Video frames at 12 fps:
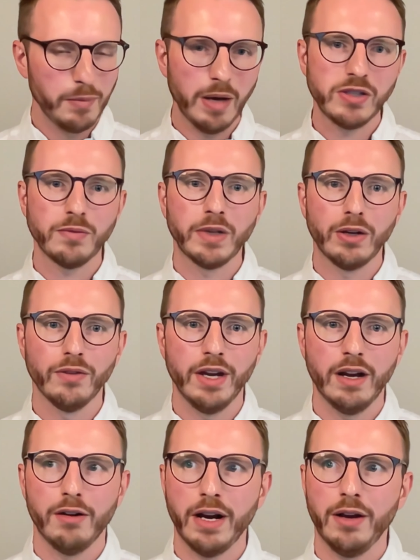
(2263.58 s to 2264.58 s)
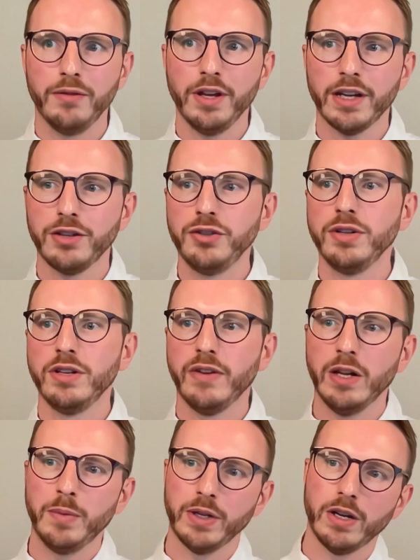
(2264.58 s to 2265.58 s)
might be something on there around like a junior
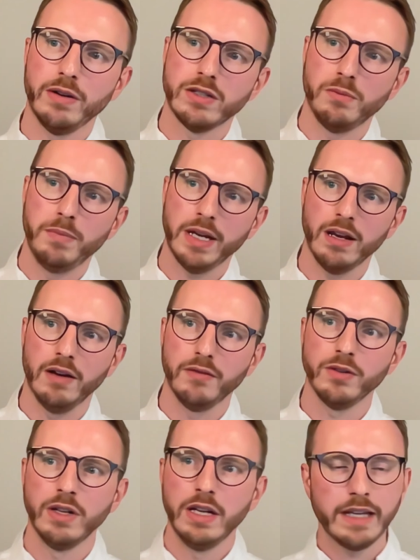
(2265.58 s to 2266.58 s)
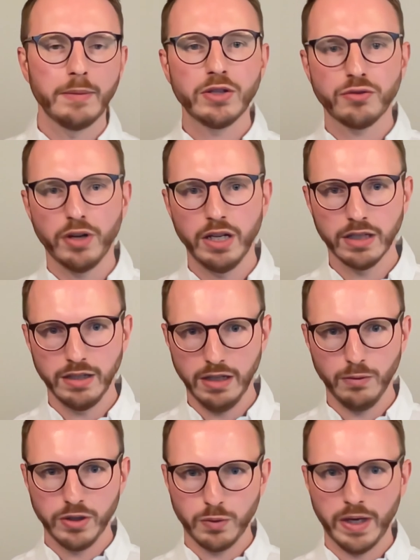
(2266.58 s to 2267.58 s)
developer going to mid-level, demonstrate you can
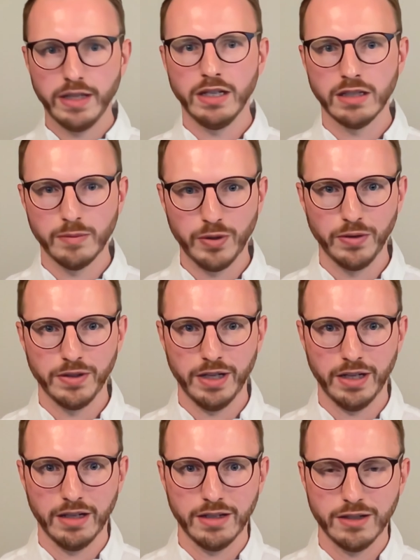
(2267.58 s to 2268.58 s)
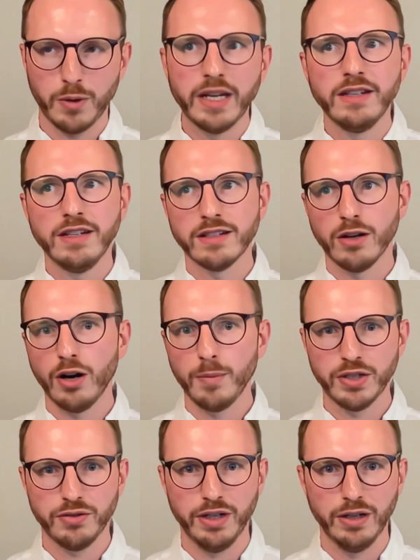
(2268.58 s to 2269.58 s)
deal with 20 support tickets. 20 is an
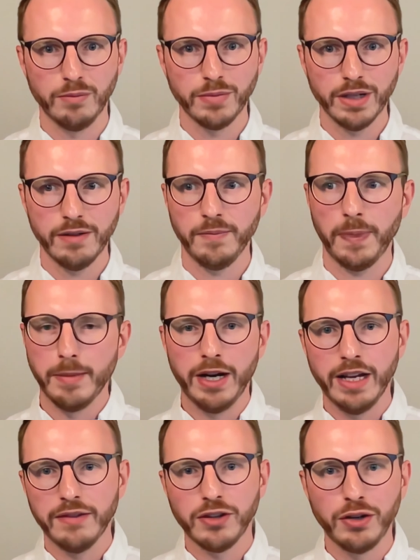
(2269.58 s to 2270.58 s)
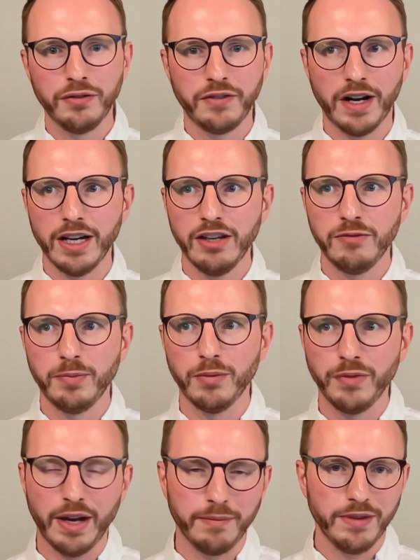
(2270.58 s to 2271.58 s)
arbitrary number. You might only have to do 5,
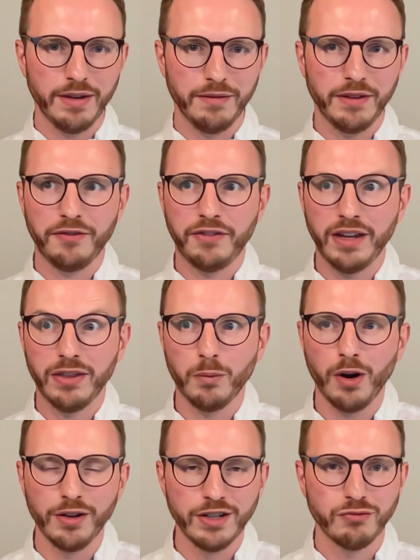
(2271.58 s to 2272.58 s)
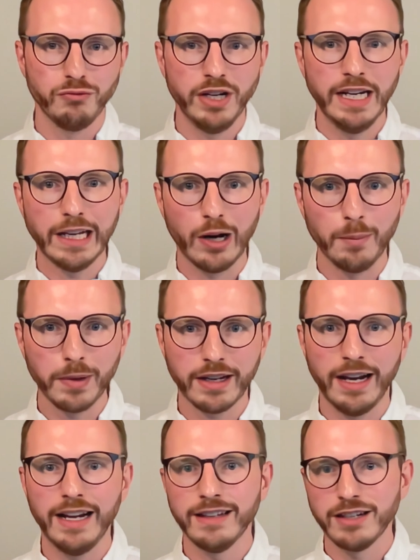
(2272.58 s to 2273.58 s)
but that the fifth one is really
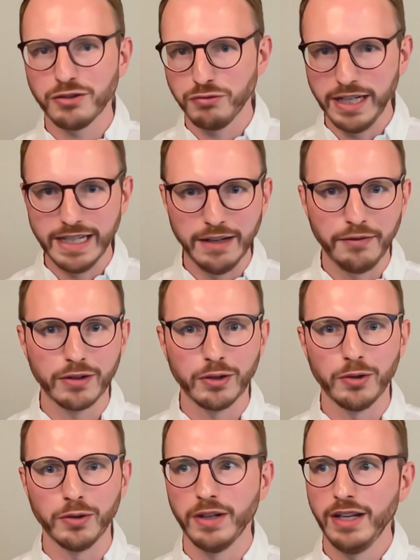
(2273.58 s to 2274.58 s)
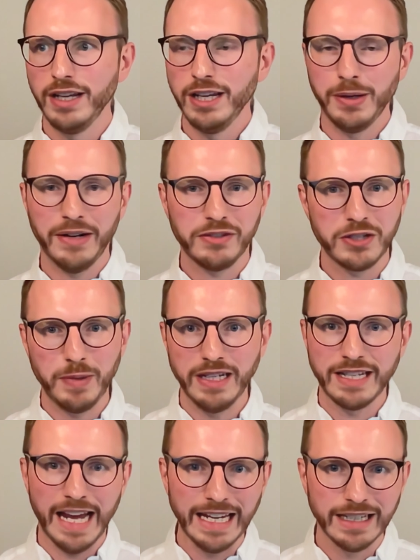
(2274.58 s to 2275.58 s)
complicated. It's really difficult. You have to
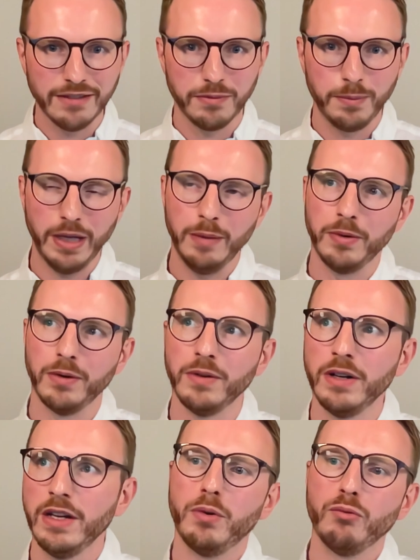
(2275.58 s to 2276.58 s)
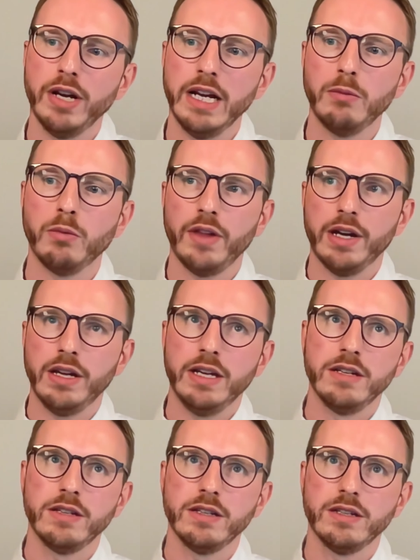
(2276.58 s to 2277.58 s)
speak to 8 different people. But really what that
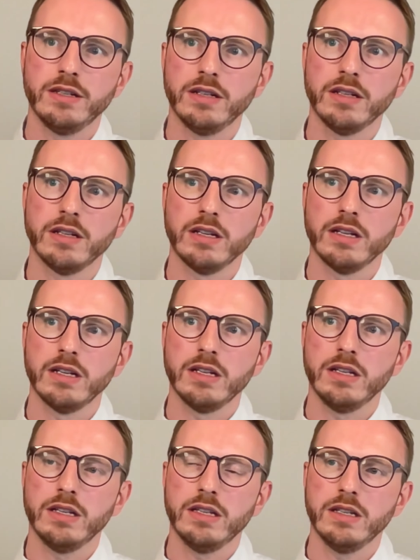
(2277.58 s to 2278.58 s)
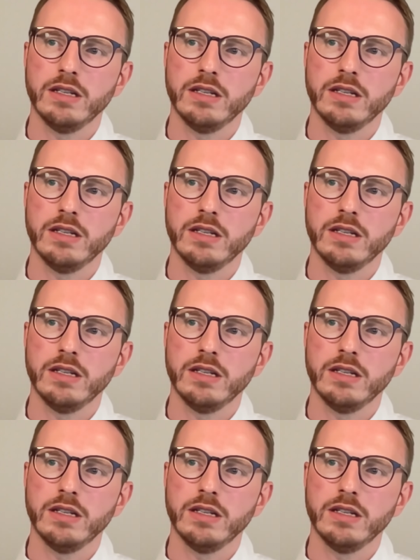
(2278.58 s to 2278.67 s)
is to